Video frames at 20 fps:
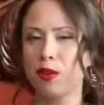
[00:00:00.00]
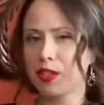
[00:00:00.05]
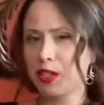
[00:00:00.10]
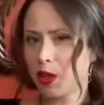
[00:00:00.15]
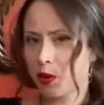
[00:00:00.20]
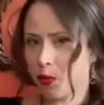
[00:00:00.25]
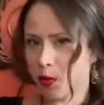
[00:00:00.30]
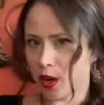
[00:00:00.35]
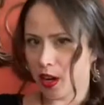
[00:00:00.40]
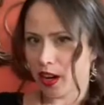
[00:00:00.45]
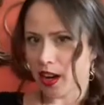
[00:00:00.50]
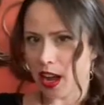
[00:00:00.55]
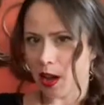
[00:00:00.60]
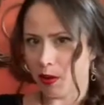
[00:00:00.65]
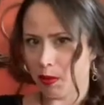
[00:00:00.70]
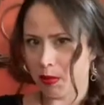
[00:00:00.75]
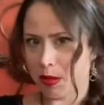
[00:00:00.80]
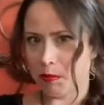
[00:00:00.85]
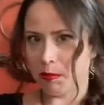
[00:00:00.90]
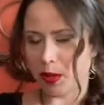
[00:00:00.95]
at work, I would
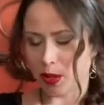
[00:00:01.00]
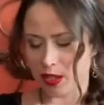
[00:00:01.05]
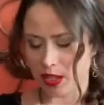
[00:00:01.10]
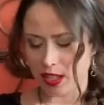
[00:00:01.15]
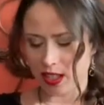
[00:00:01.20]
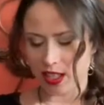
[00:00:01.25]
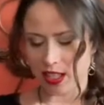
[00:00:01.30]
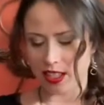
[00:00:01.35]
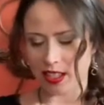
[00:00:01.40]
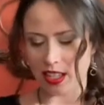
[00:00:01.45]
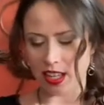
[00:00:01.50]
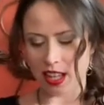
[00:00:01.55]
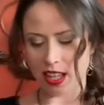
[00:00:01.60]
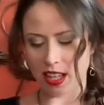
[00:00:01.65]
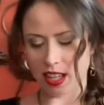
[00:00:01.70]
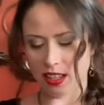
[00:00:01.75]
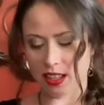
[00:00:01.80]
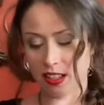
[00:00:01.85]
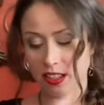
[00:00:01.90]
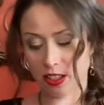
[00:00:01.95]
be building this in
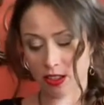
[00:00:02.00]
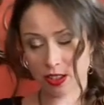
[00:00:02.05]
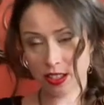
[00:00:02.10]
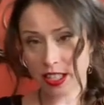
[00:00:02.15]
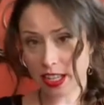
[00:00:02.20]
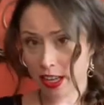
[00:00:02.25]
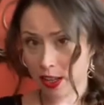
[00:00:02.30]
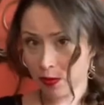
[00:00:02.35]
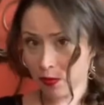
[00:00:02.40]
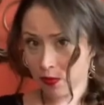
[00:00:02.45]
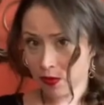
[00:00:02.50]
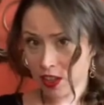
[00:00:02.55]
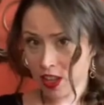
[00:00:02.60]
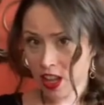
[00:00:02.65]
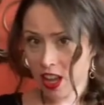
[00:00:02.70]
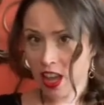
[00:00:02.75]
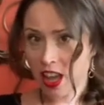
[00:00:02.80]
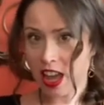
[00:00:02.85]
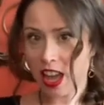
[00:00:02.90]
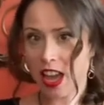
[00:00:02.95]
the little tin
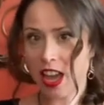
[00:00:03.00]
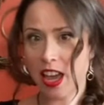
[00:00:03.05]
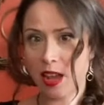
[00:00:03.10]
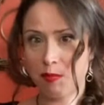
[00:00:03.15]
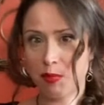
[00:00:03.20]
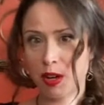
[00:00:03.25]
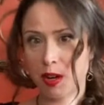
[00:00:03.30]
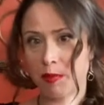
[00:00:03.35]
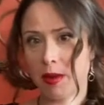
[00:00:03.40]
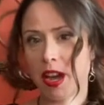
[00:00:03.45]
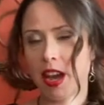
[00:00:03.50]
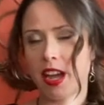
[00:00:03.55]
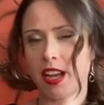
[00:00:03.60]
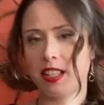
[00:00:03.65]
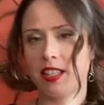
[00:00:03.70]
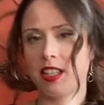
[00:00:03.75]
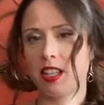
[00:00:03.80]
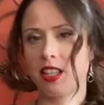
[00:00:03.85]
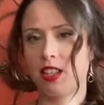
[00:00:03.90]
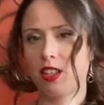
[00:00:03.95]
and putting my ice
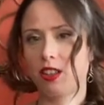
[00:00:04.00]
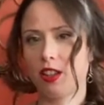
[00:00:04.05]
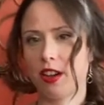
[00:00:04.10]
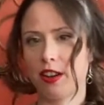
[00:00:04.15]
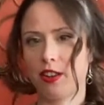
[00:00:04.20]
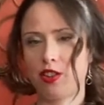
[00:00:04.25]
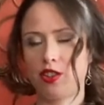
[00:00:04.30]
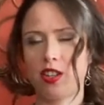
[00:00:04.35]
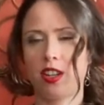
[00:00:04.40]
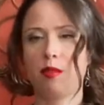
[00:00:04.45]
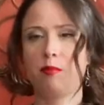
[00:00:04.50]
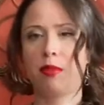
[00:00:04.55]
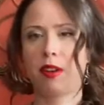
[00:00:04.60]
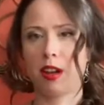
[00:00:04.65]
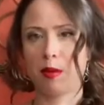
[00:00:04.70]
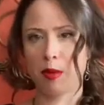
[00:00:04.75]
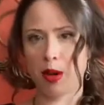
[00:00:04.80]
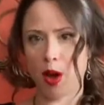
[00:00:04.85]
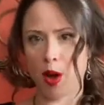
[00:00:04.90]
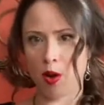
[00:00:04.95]
in the large tin, but I'm
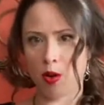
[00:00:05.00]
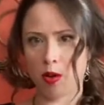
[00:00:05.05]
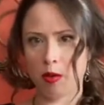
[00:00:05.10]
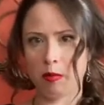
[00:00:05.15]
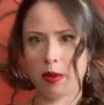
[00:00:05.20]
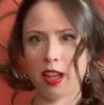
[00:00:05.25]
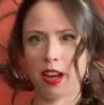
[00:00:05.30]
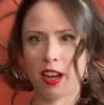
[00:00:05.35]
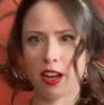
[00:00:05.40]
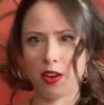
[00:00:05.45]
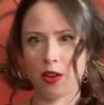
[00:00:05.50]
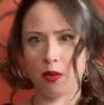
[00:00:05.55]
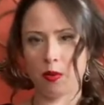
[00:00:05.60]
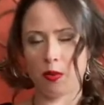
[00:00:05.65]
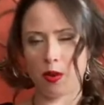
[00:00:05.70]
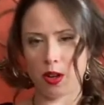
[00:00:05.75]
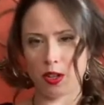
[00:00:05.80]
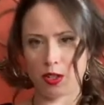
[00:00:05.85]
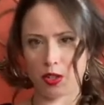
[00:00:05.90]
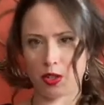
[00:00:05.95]
at home and I don't
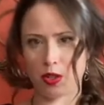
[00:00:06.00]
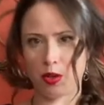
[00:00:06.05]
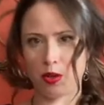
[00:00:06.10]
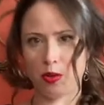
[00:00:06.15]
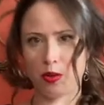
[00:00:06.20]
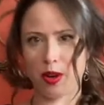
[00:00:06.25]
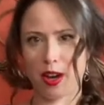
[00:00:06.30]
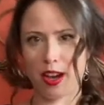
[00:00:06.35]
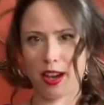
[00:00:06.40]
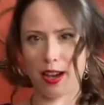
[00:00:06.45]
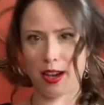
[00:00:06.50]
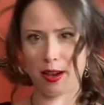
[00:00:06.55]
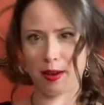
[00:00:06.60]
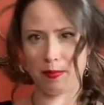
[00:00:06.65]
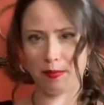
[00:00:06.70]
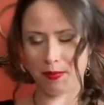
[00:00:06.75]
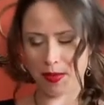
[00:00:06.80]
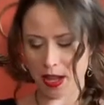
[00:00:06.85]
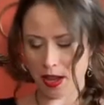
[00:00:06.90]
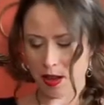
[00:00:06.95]
want to
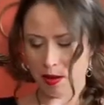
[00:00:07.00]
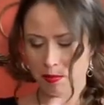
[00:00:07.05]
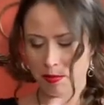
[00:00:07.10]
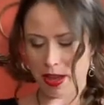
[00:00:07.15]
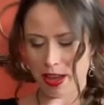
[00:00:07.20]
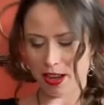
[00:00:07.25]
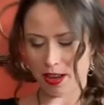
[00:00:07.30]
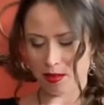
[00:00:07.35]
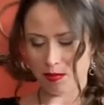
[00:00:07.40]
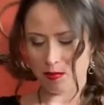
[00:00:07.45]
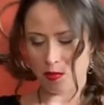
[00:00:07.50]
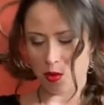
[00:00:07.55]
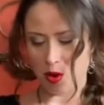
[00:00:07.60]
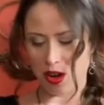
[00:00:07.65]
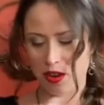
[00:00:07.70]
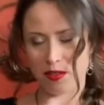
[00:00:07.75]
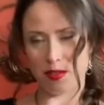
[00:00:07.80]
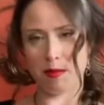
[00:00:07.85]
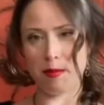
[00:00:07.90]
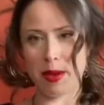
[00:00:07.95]
make more
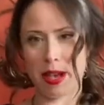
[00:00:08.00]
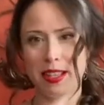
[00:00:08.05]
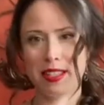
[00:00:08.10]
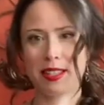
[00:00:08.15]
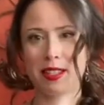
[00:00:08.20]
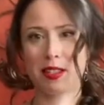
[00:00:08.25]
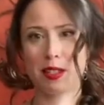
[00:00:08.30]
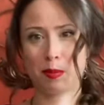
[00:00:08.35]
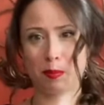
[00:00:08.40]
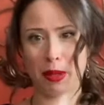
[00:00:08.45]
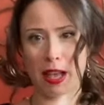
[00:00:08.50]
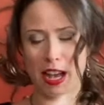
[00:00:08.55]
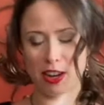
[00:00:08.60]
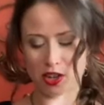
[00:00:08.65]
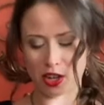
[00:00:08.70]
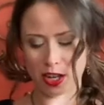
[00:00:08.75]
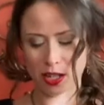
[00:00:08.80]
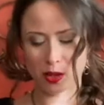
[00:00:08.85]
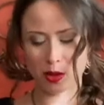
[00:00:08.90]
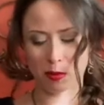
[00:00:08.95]
of a mess
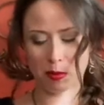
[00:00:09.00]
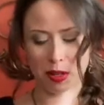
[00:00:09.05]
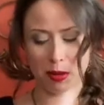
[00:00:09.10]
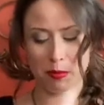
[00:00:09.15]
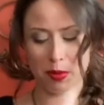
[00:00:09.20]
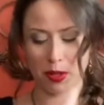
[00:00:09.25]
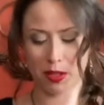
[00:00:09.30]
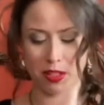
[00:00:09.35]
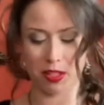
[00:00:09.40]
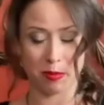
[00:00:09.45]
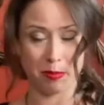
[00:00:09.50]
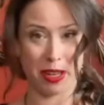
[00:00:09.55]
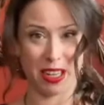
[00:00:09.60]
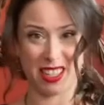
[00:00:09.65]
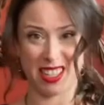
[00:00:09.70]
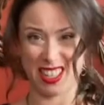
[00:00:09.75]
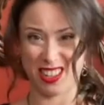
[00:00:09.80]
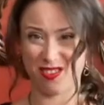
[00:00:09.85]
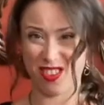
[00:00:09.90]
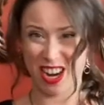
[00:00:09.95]
splashing, so I'm gonna build in the big
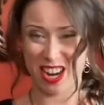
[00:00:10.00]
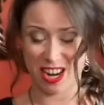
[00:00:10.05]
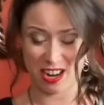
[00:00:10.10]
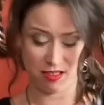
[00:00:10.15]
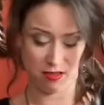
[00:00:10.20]
tin right now.